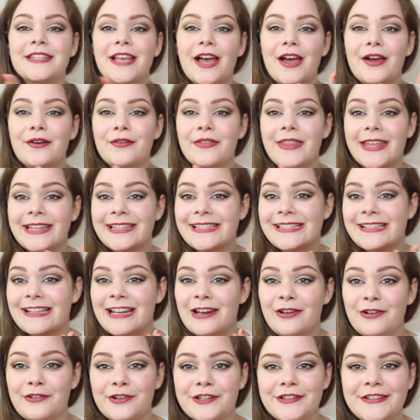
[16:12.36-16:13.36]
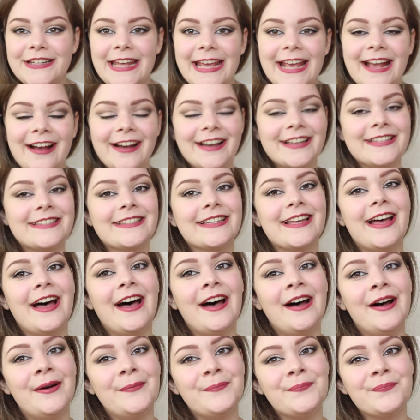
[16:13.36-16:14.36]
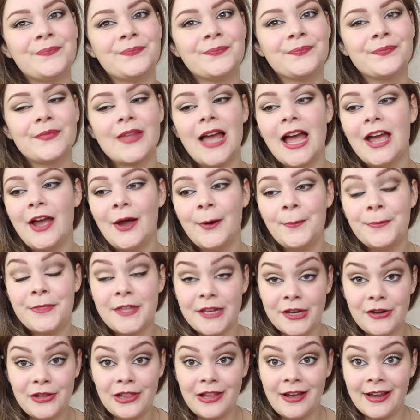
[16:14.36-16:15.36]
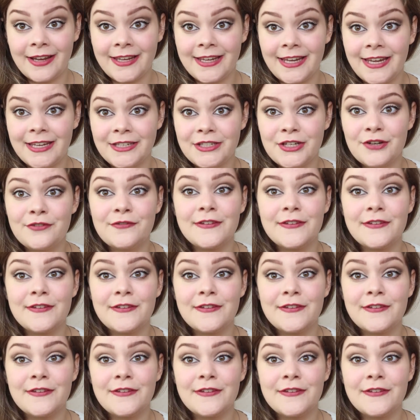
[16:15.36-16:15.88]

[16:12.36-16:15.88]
So that's the look for today, guys. I hope that you like it.